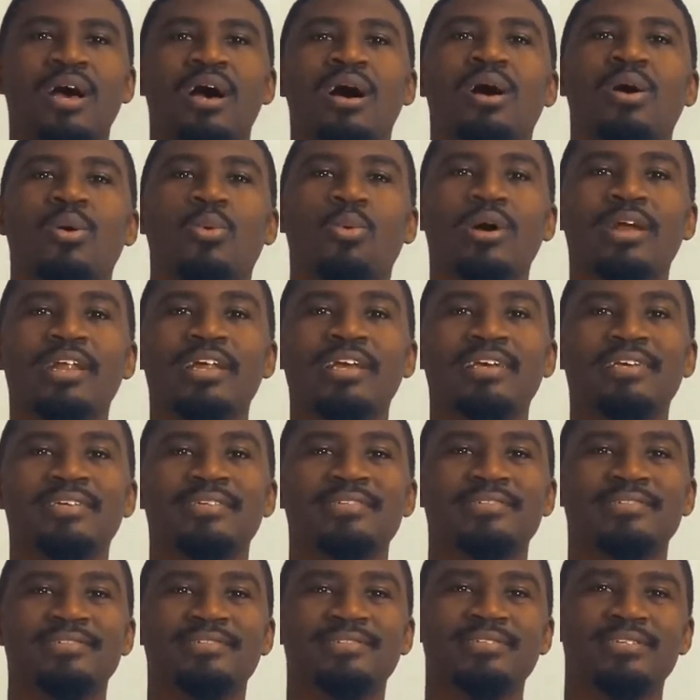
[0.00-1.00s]
What
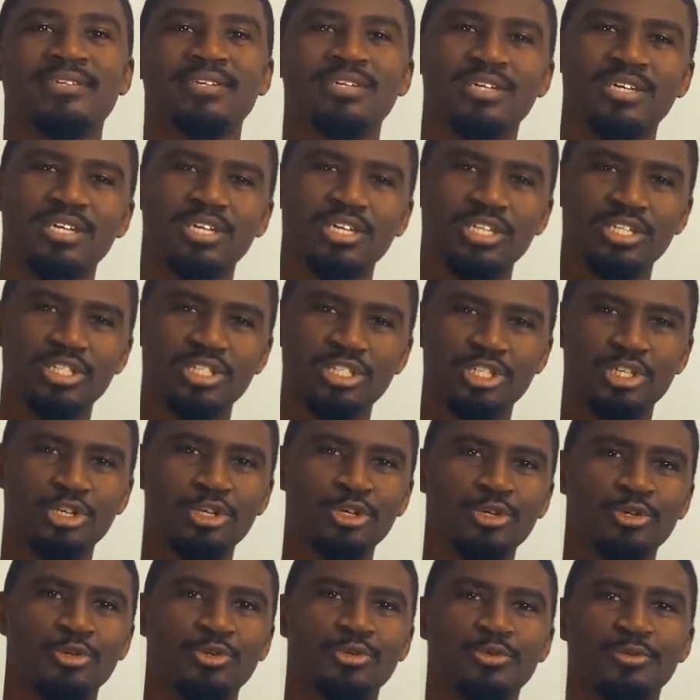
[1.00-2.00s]
is
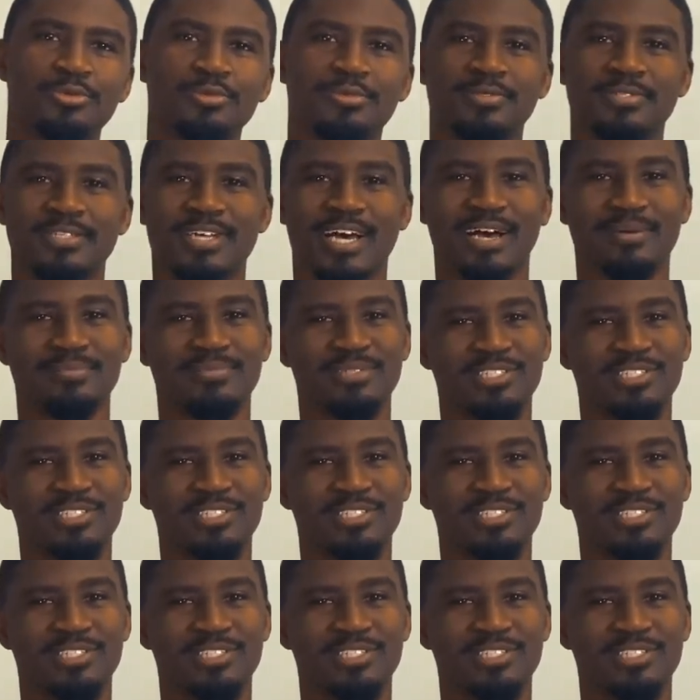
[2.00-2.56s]
2 times